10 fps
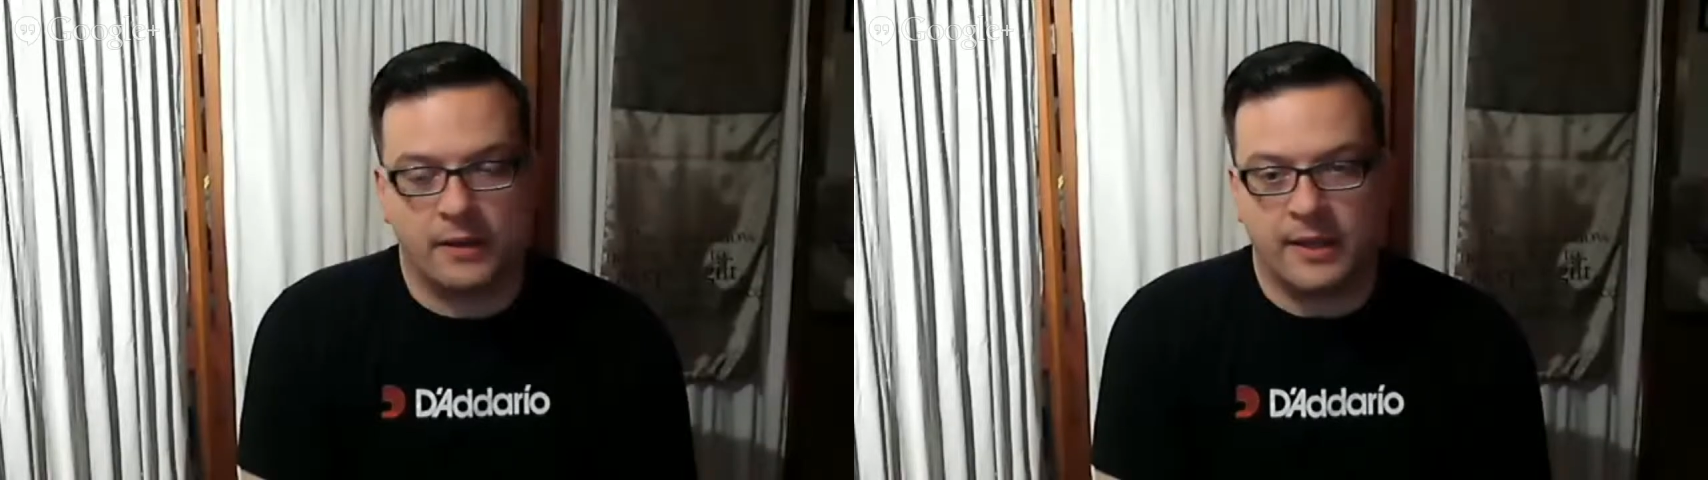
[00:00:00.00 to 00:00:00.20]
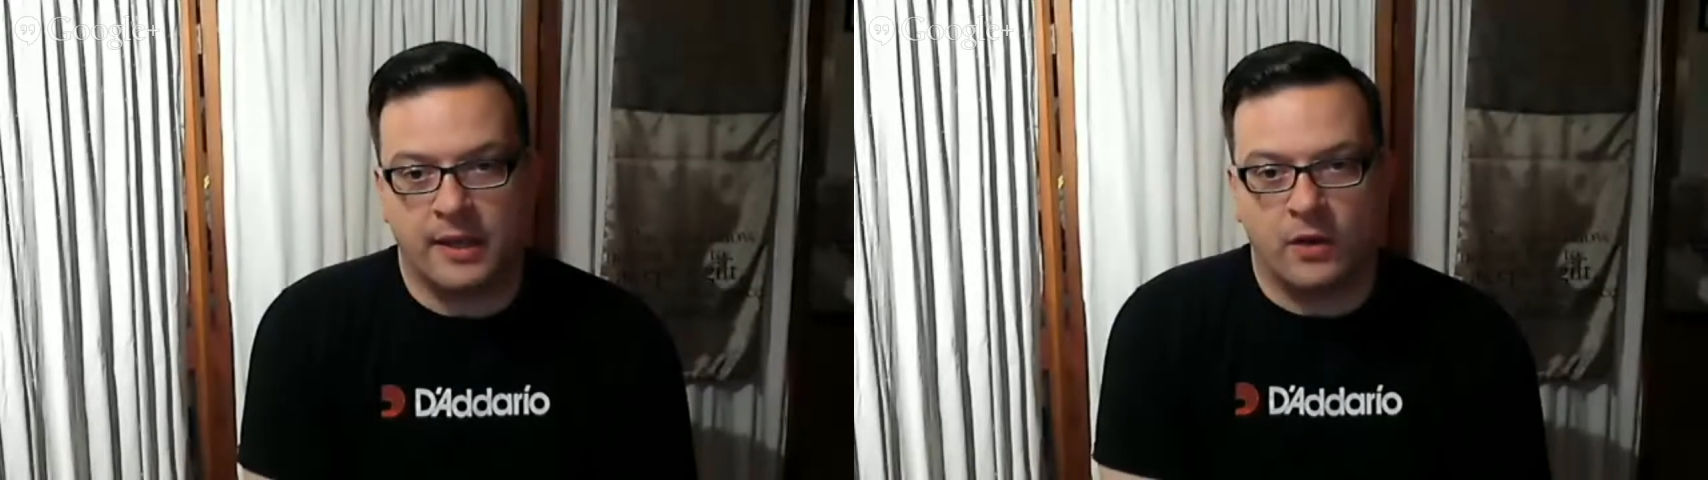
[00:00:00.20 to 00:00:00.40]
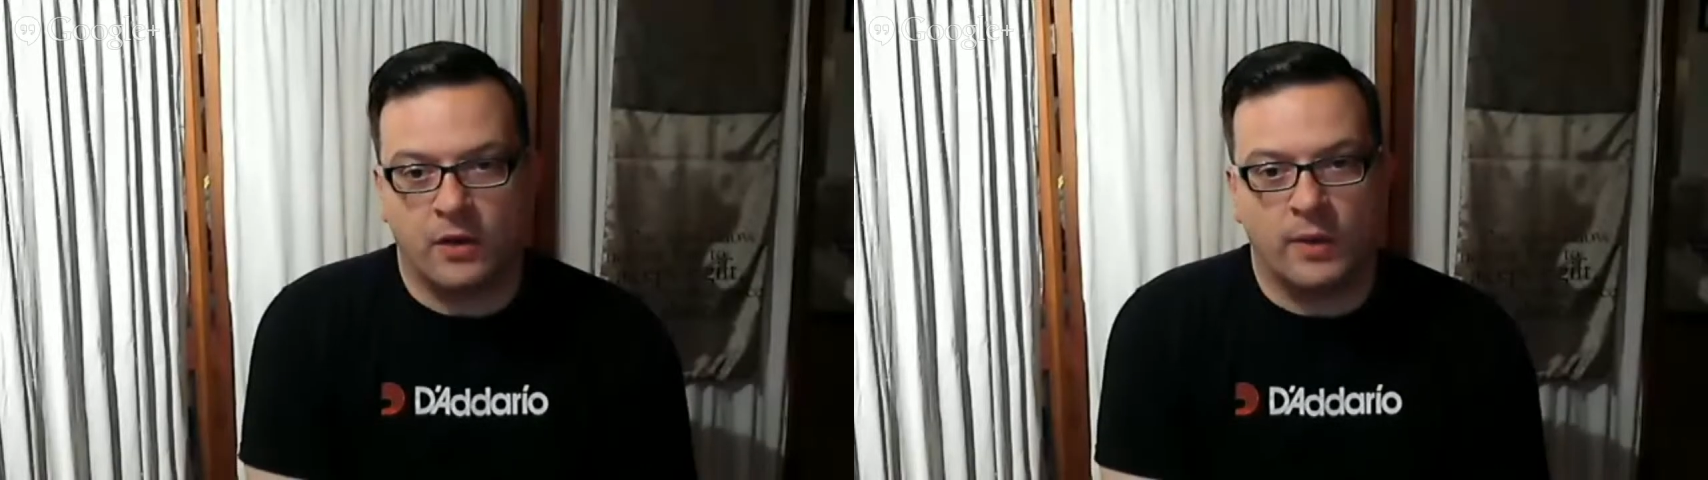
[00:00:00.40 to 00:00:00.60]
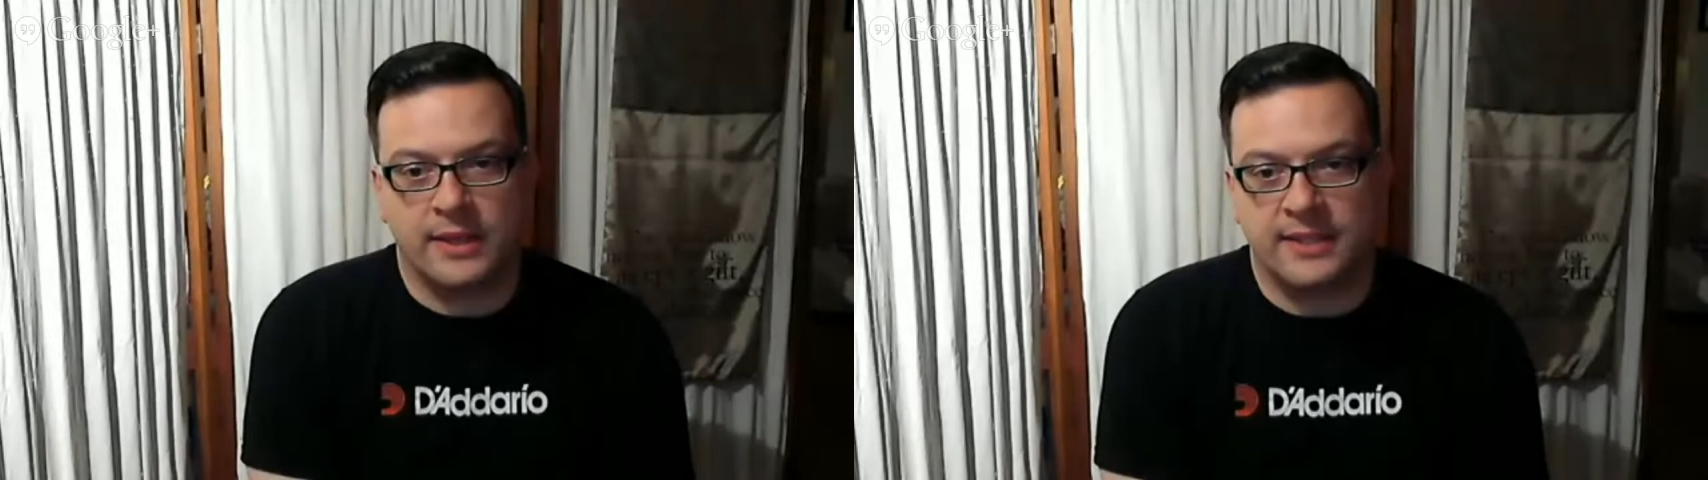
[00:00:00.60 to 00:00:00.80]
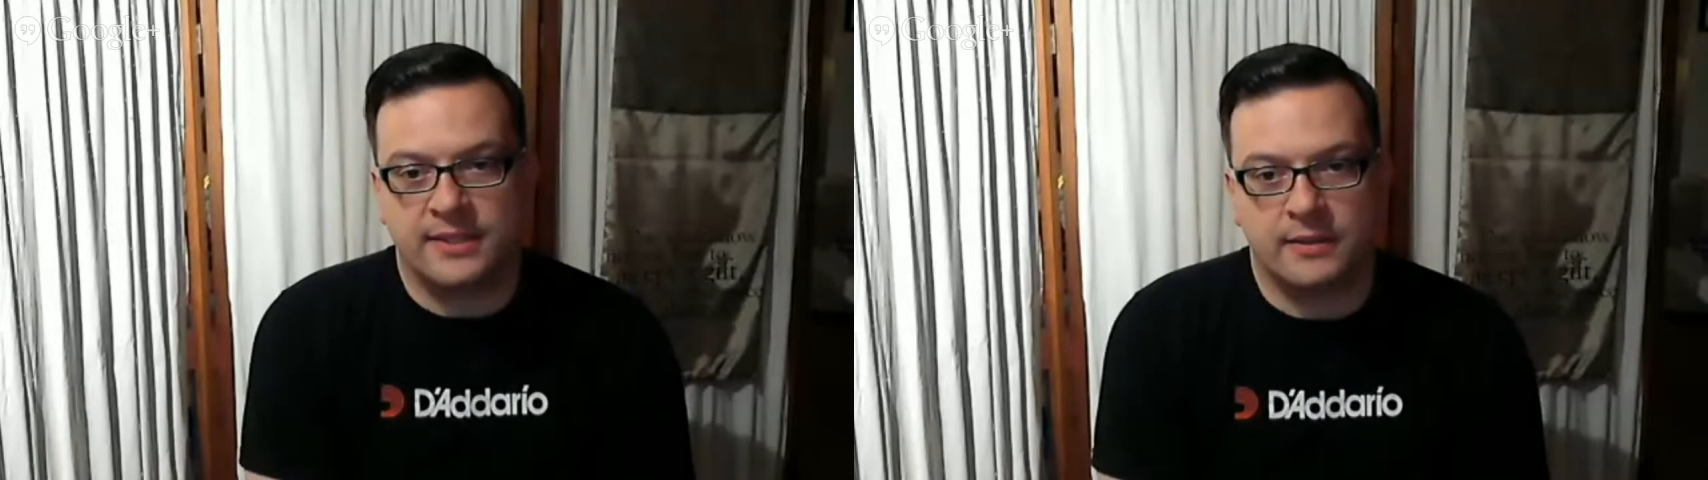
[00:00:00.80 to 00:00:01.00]
you know
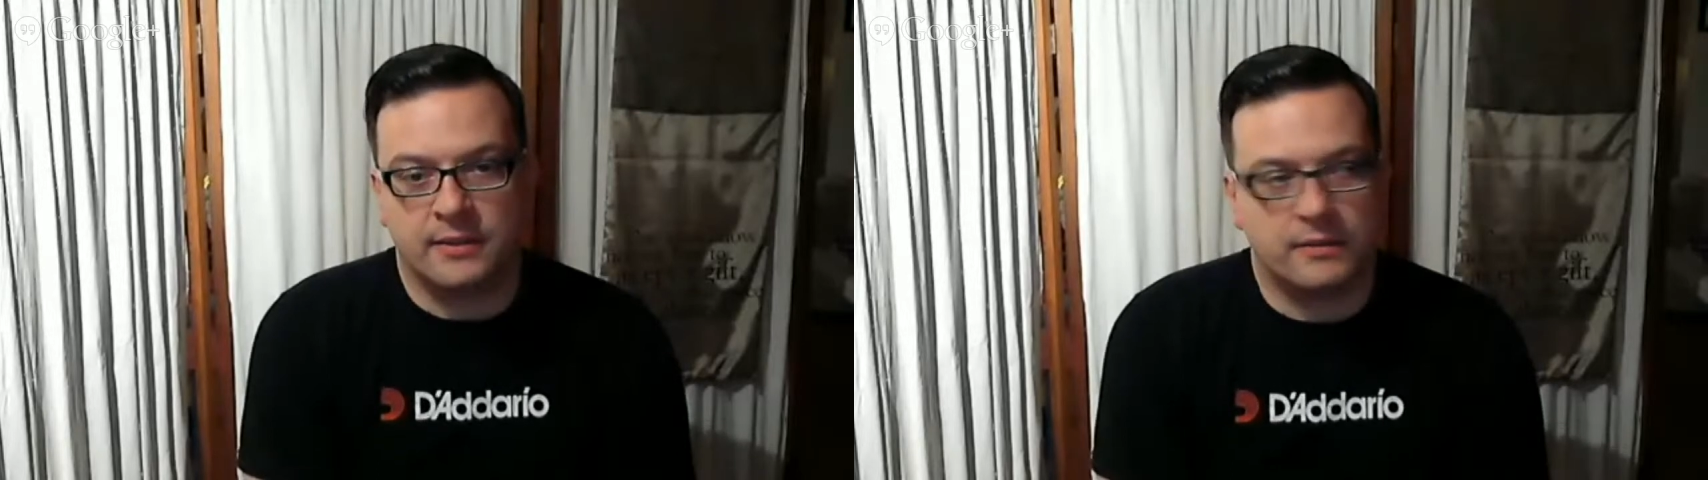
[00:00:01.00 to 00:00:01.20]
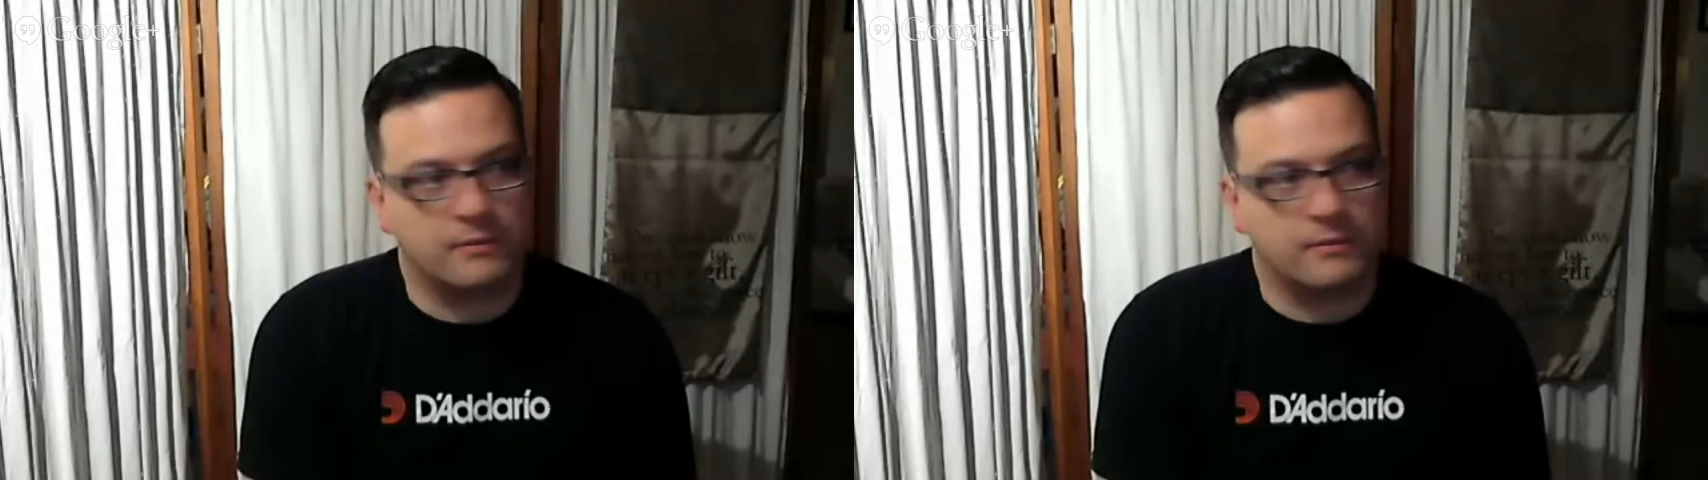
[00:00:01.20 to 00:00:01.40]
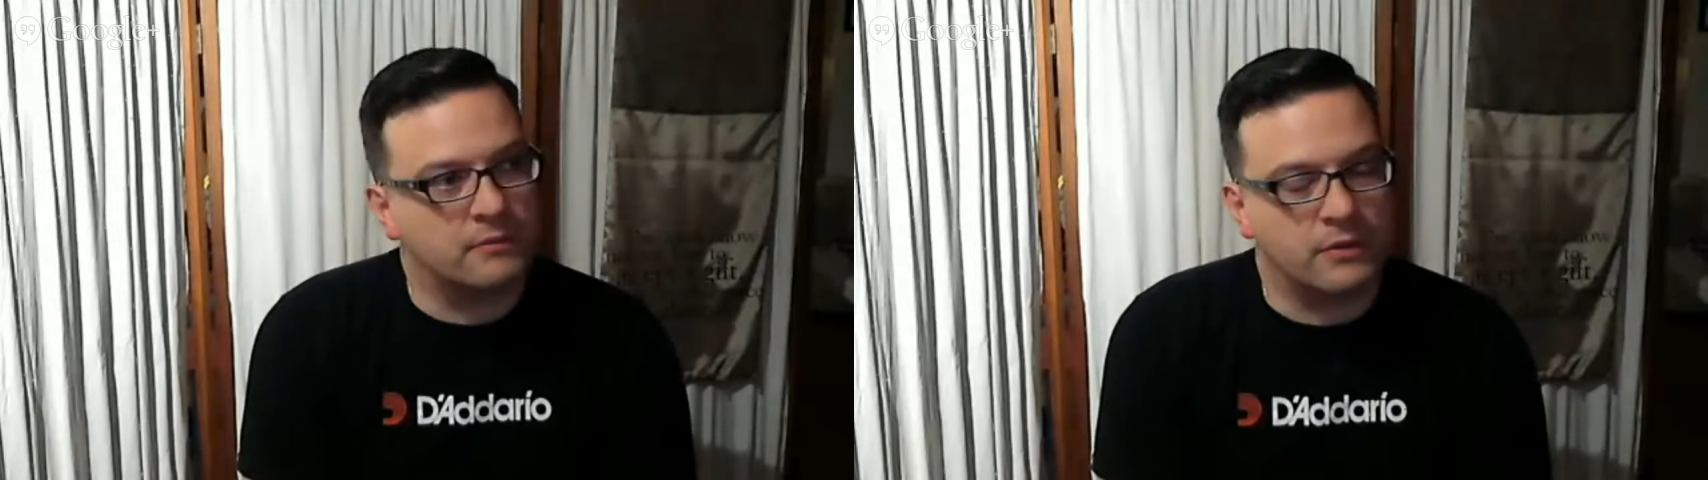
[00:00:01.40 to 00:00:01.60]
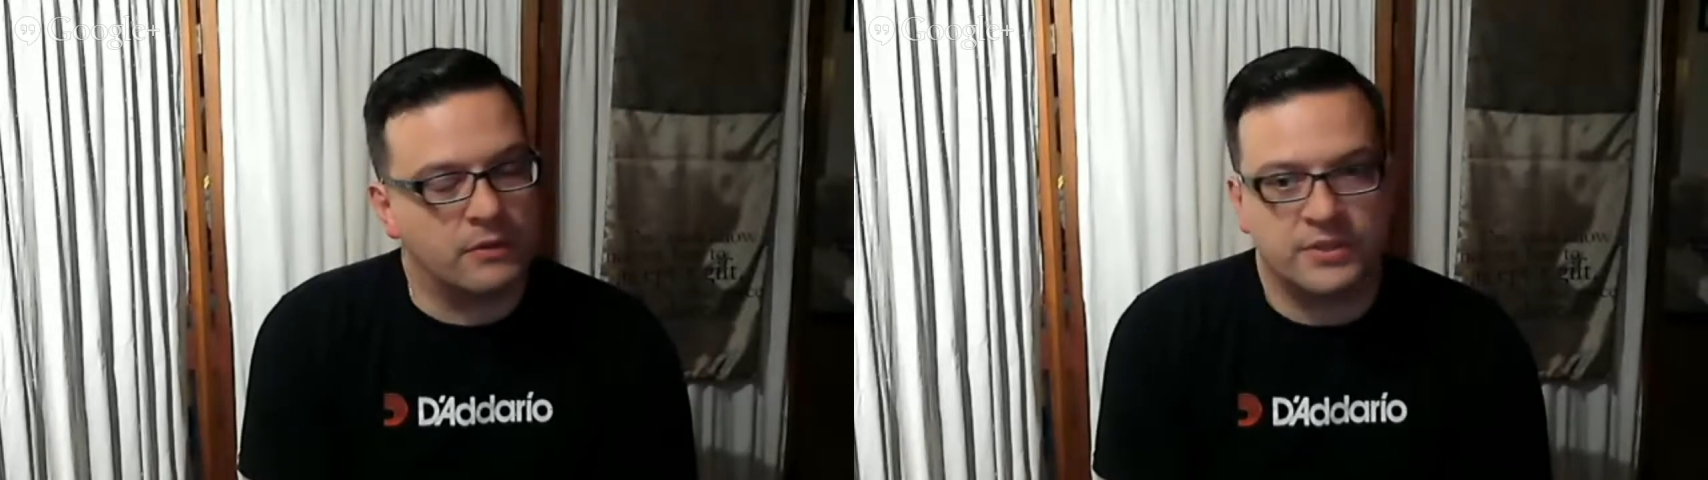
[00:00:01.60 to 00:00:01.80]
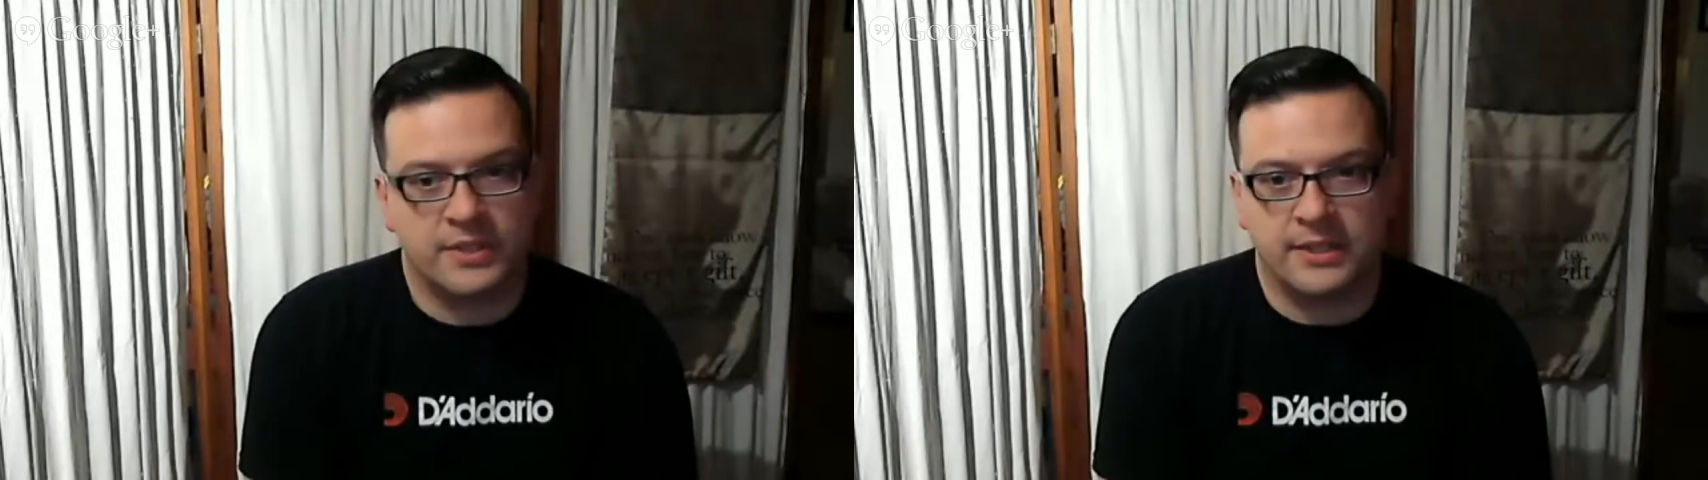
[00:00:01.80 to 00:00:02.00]
what?
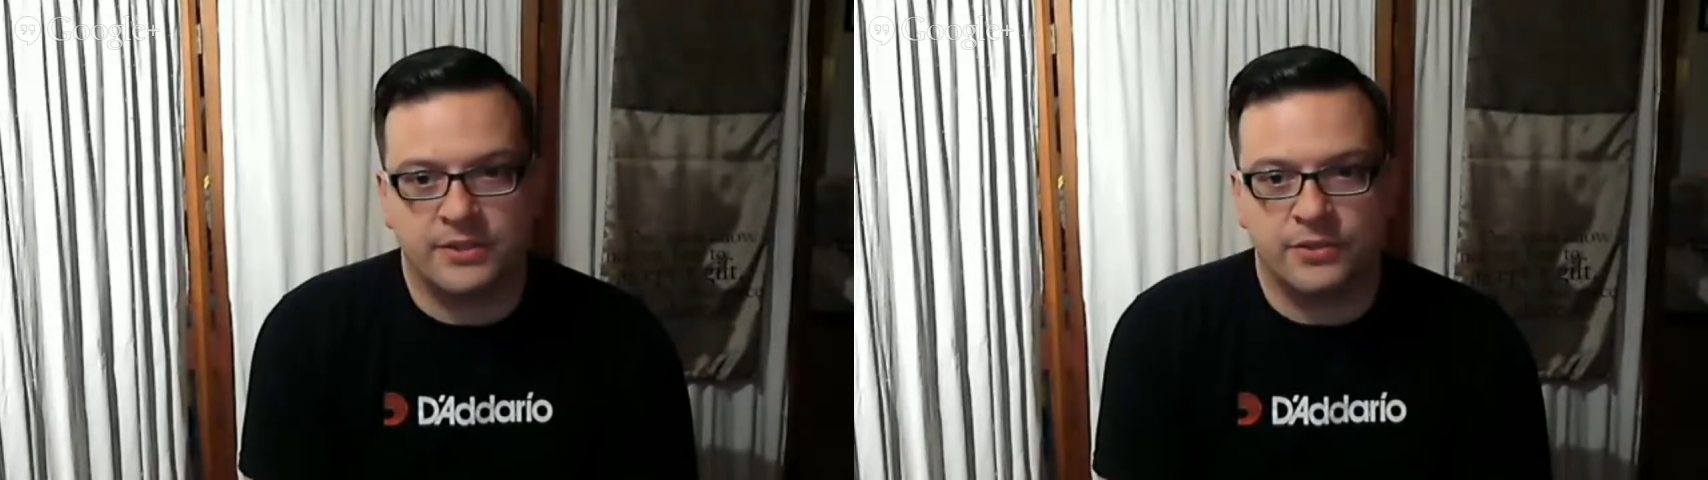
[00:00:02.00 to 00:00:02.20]
Those